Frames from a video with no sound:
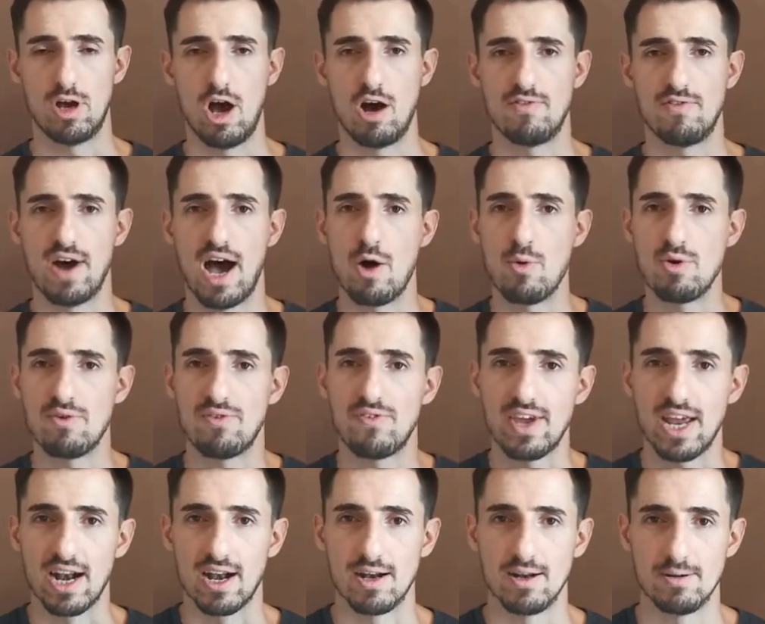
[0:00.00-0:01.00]
of how we
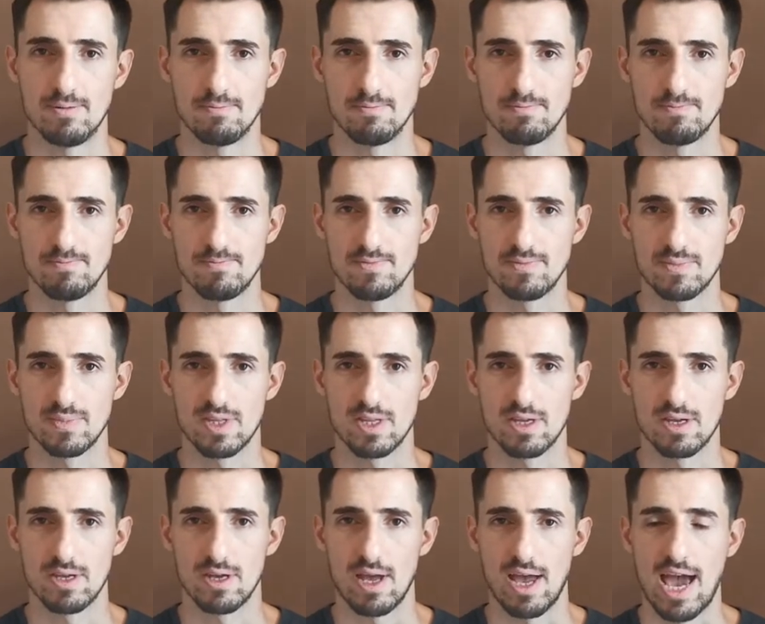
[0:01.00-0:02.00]
feel
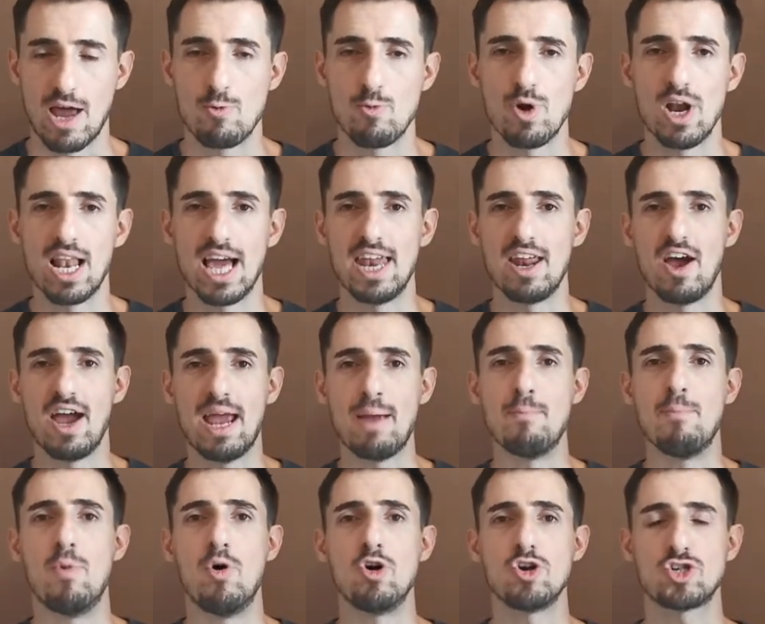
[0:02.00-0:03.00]
and we let our
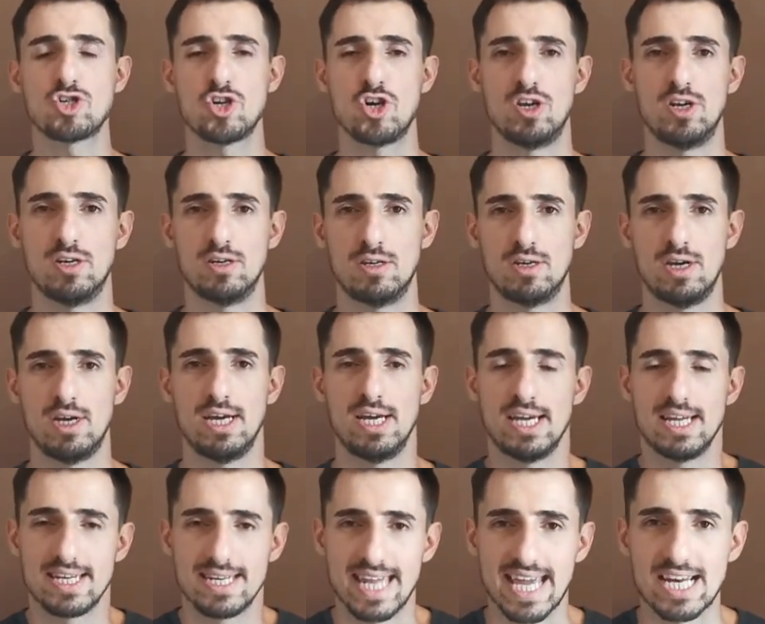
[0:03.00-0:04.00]
emotion
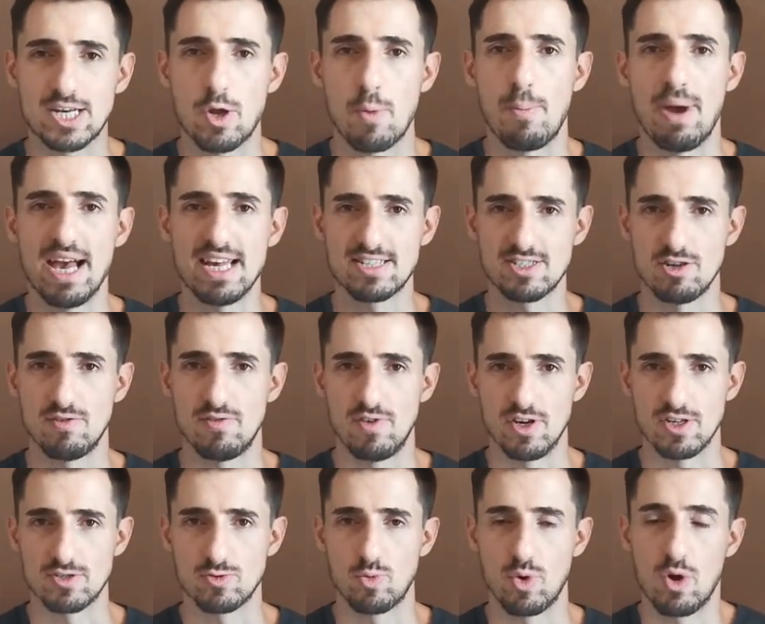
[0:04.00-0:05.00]
take the best of
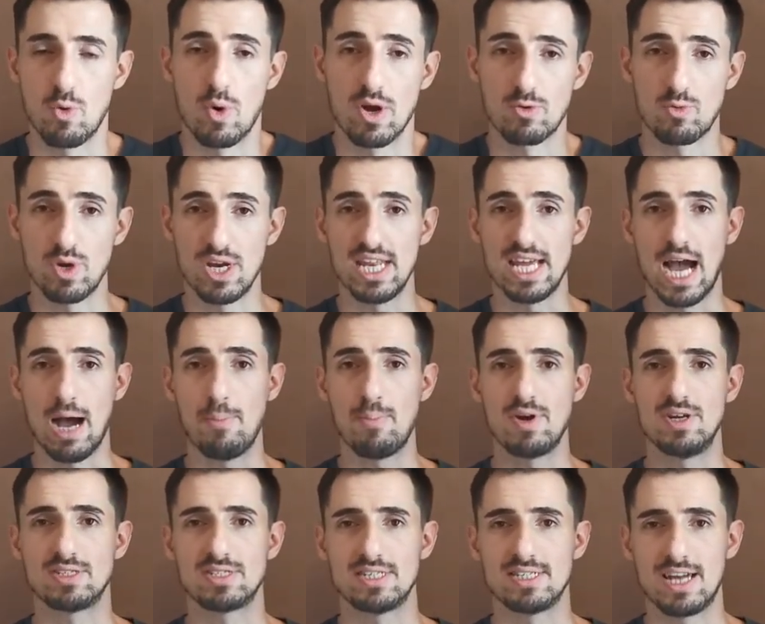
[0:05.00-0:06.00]
us, well, what really
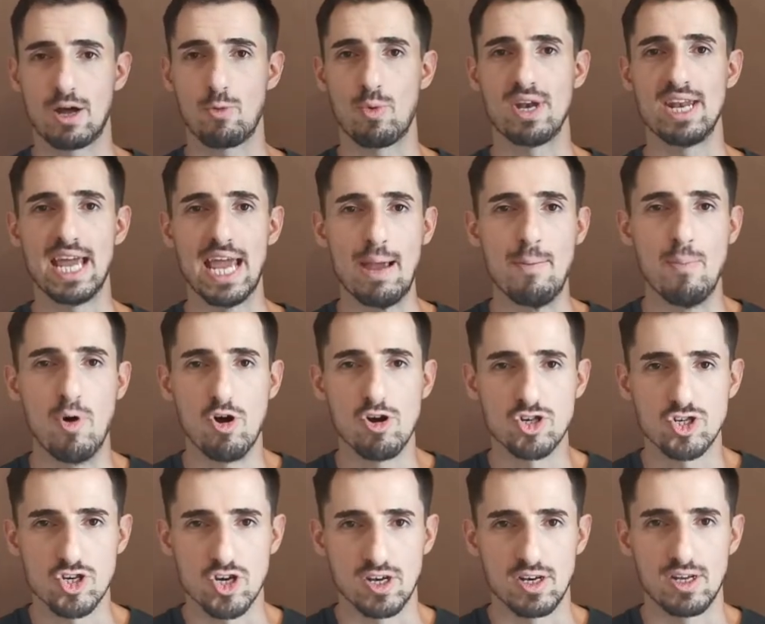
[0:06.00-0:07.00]
happens is that when
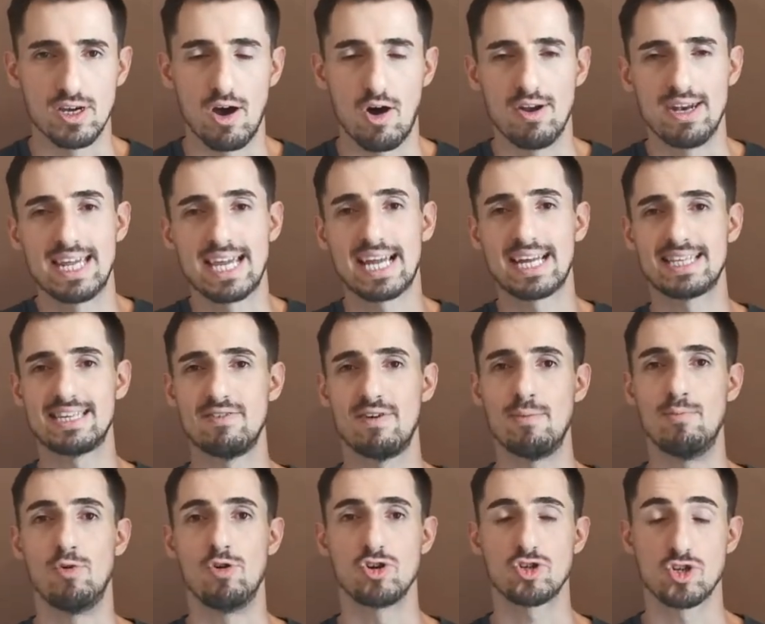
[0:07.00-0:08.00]
emotion or negative
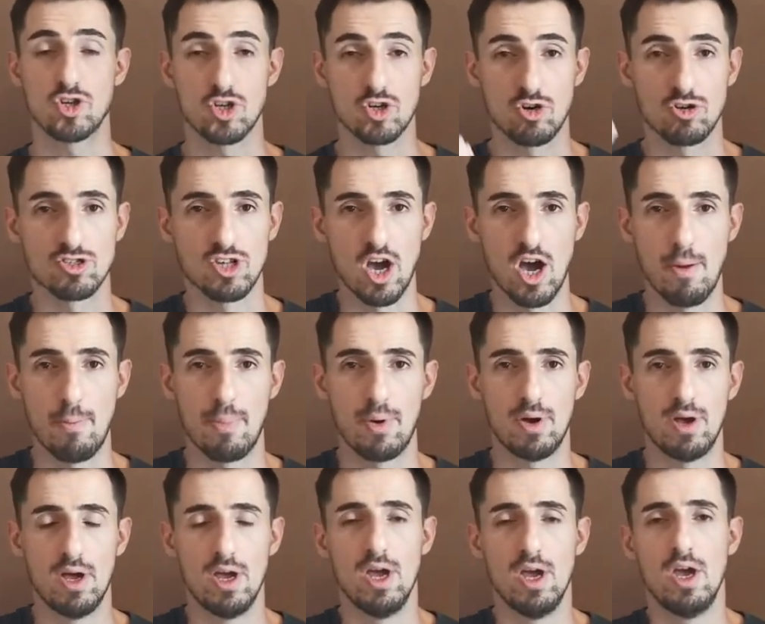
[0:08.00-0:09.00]
emotion goes
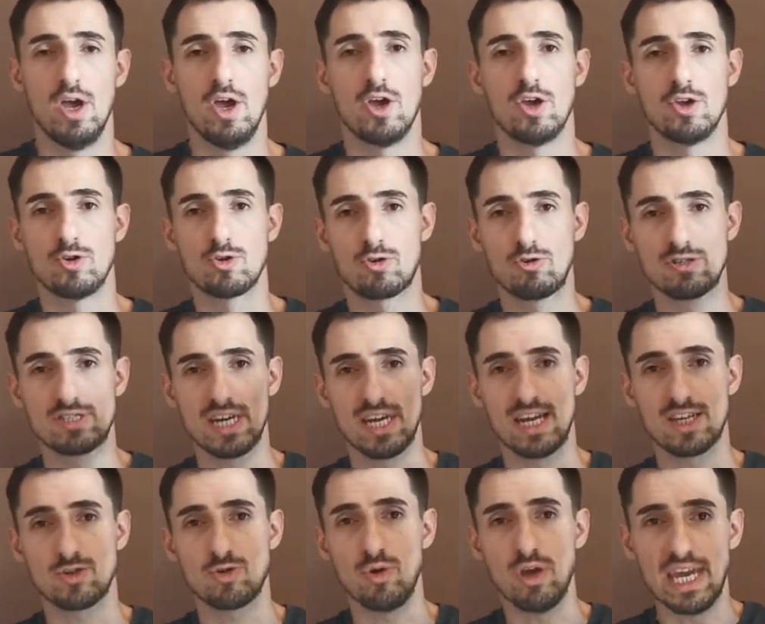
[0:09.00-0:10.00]
up, you could say
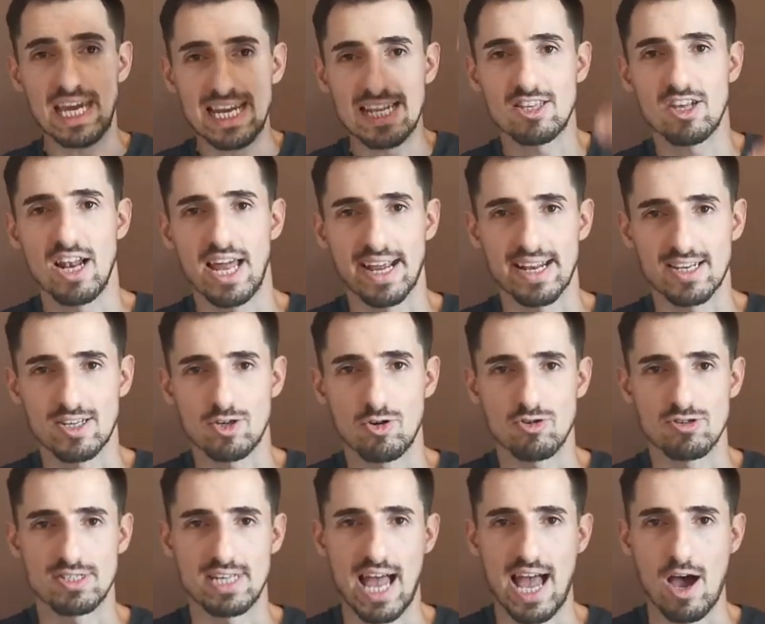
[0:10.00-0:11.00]
that your intellect
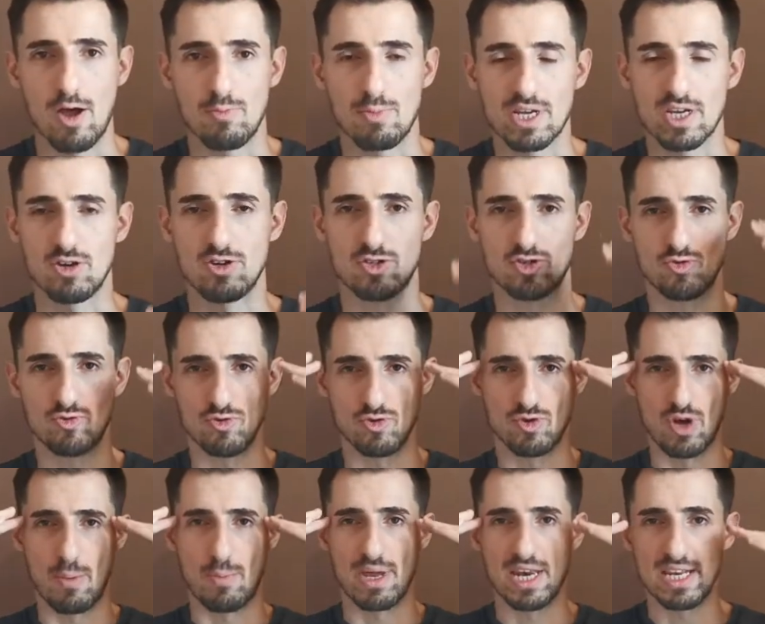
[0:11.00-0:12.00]
goes down, because
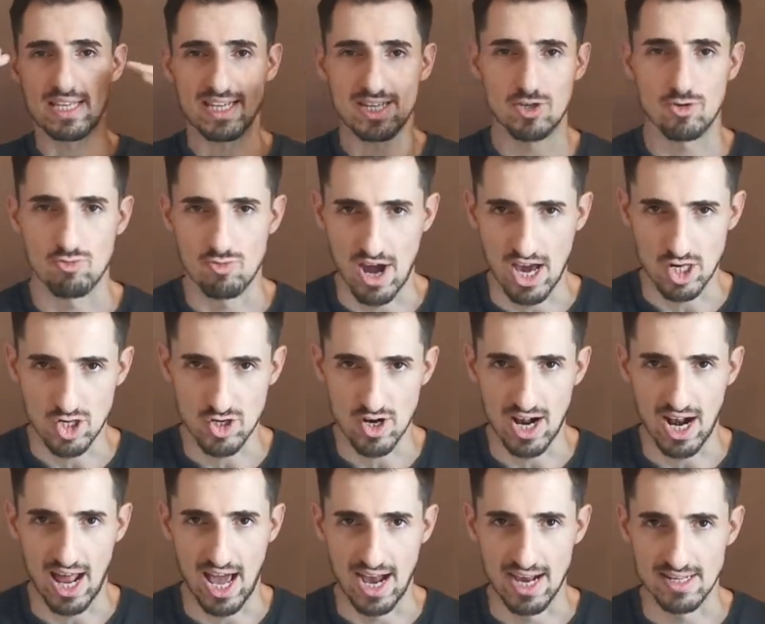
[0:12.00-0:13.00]
your ability to
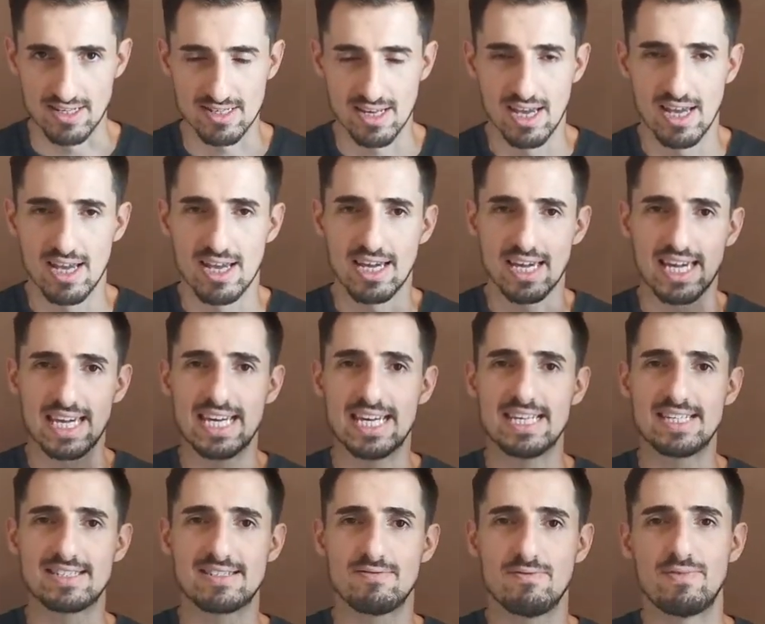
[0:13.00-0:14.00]
rationalize
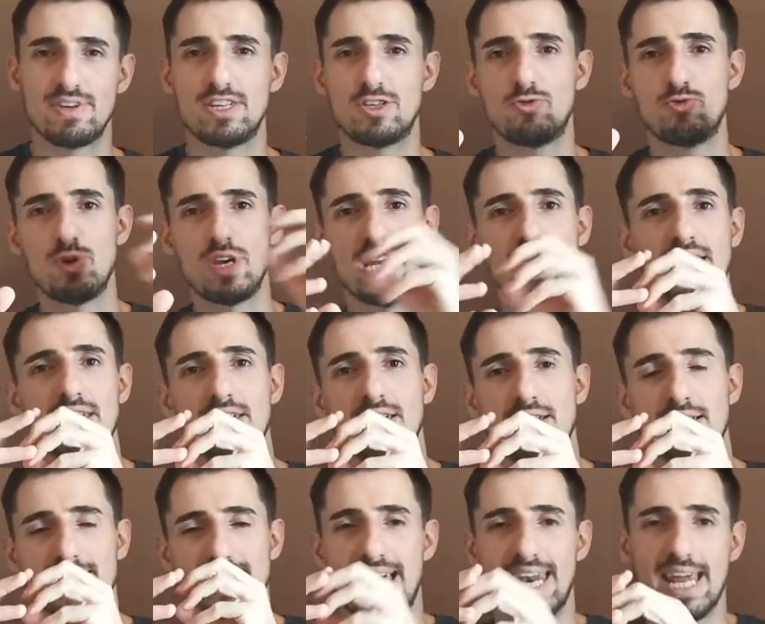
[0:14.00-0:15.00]
is between
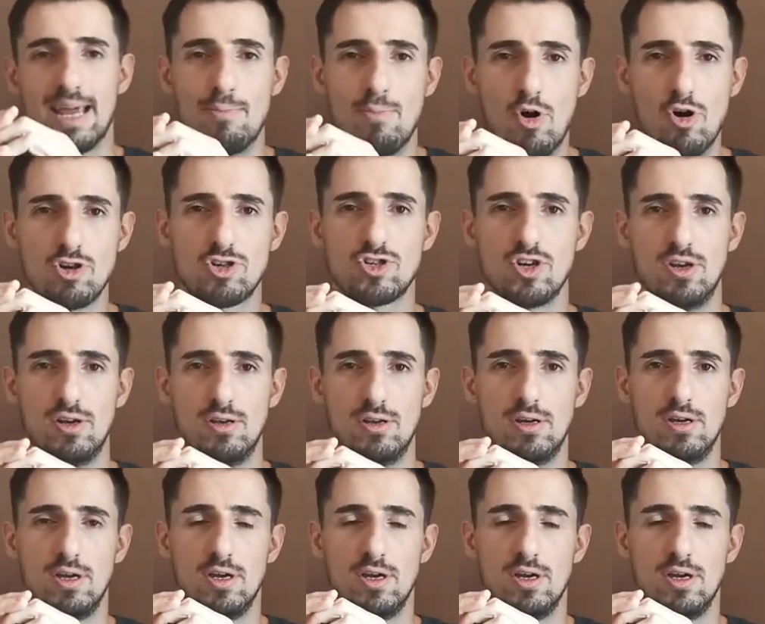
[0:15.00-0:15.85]
that emotion.